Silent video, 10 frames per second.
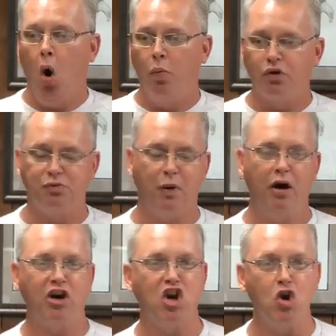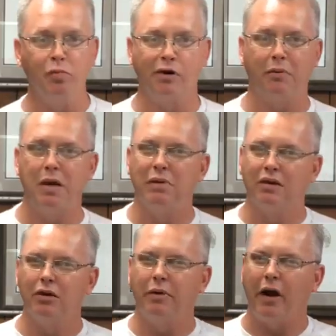homespun humor, maybe
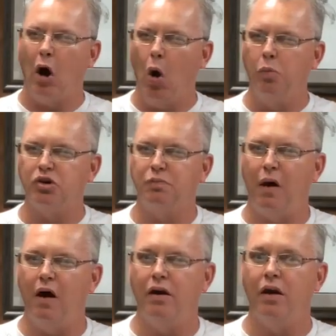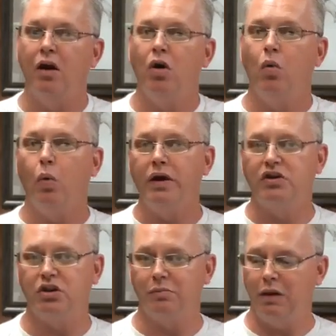a little bit of homespun
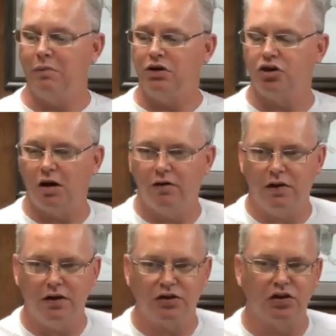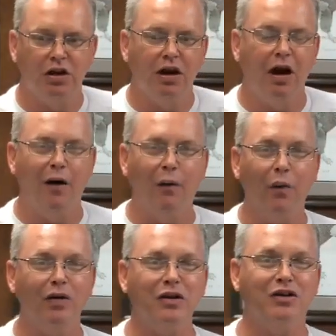wisdom. Let me share this uh,
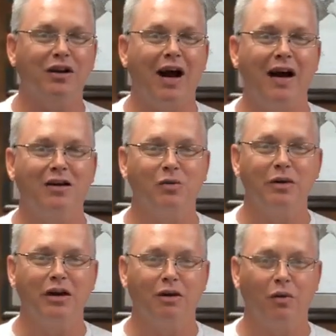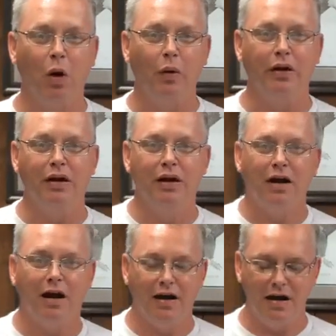with you tonight as we get rolling
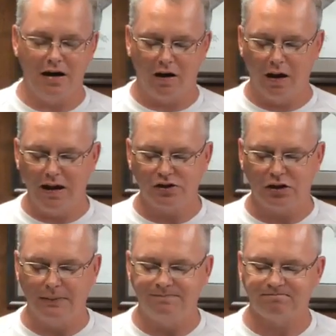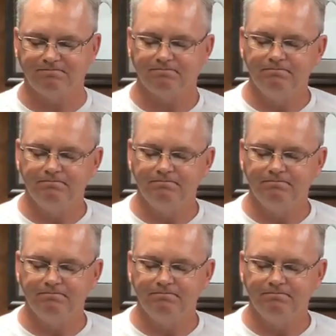uh, in our lesson.